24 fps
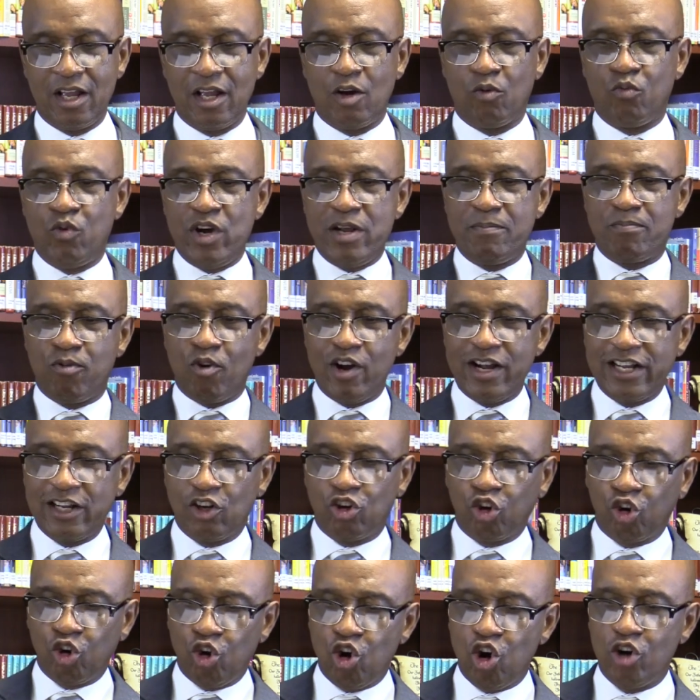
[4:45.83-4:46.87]
We bring
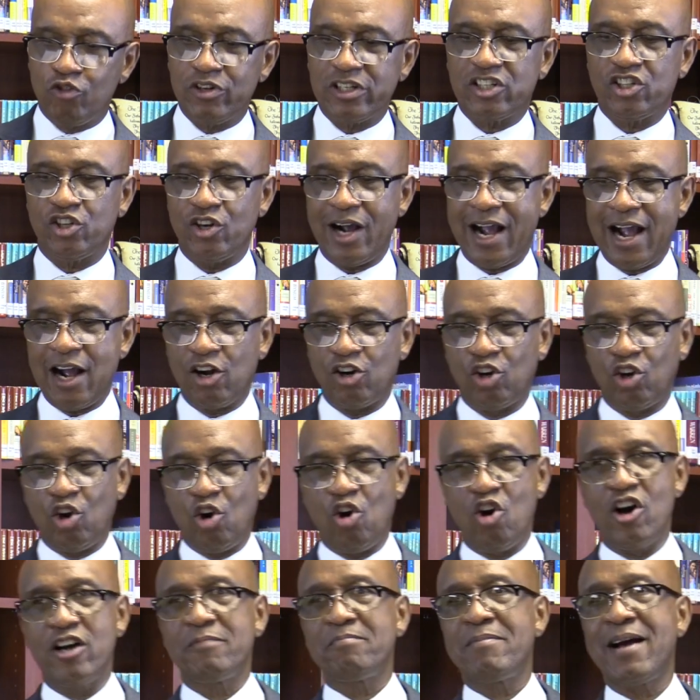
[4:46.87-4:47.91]
glory to our
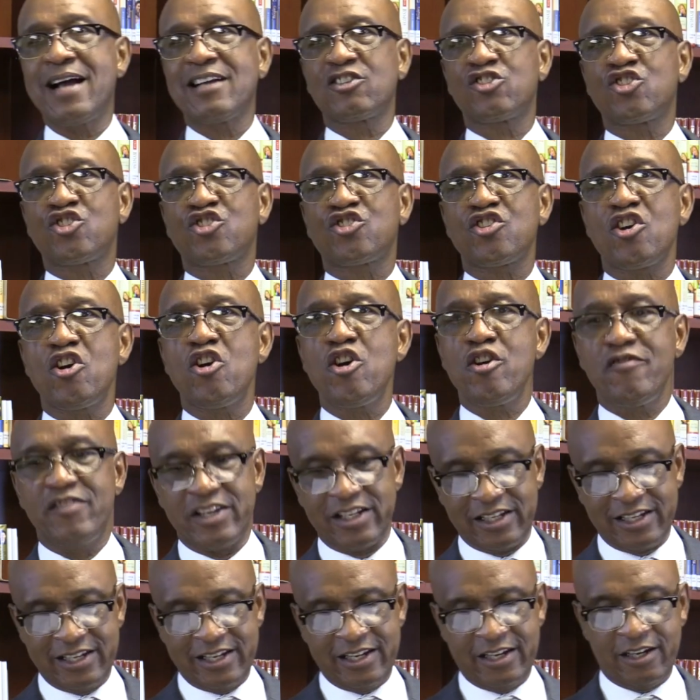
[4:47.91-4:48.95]
Lord by
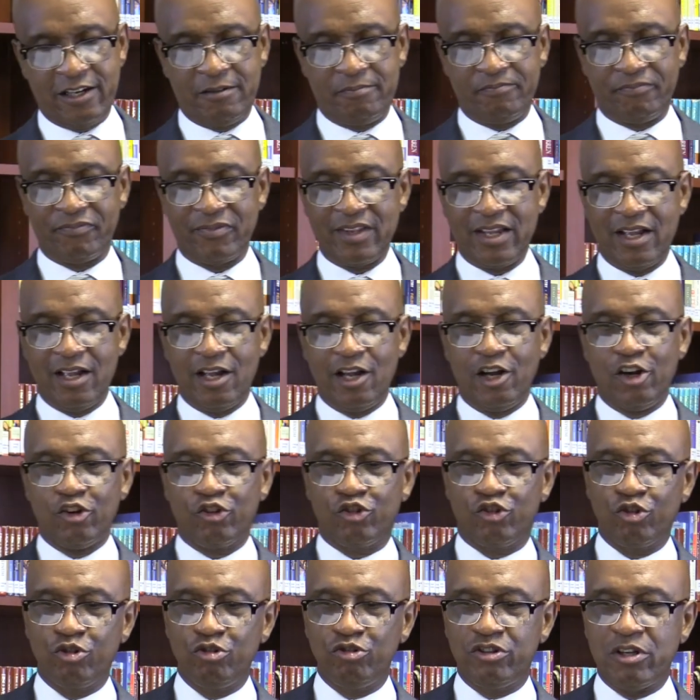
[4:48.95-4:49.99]
serving him
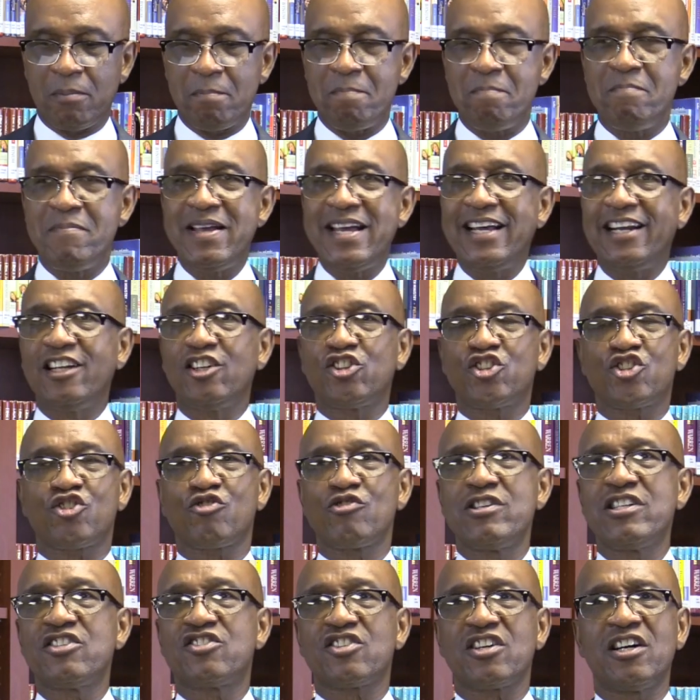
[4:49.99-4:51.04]
through the
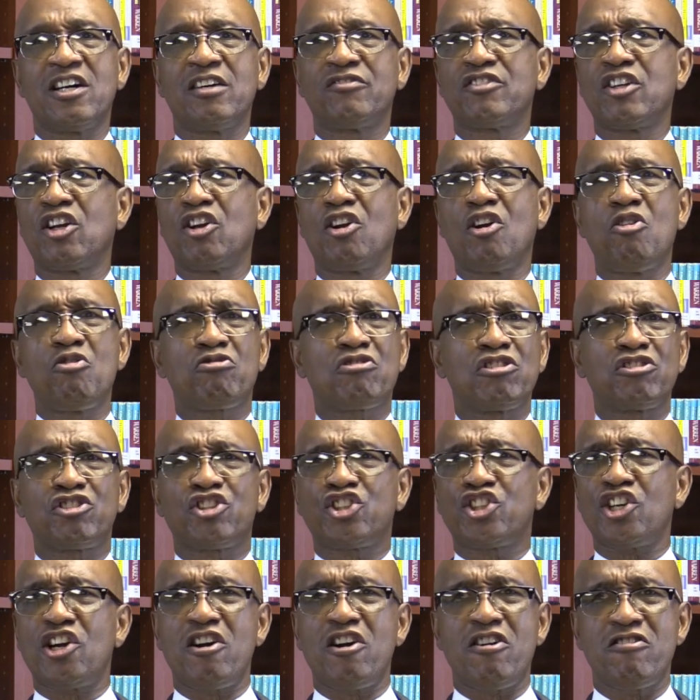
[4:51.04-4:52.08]
ministries of the local
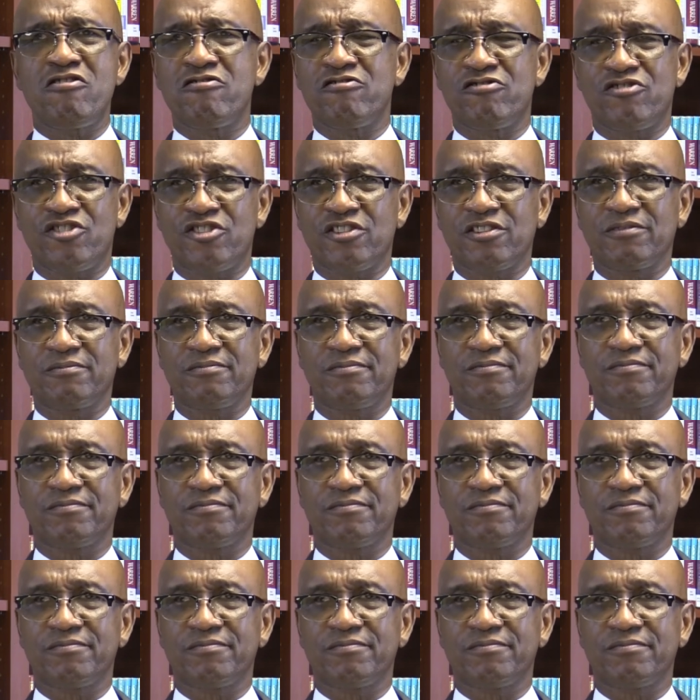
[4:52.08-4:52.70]
church.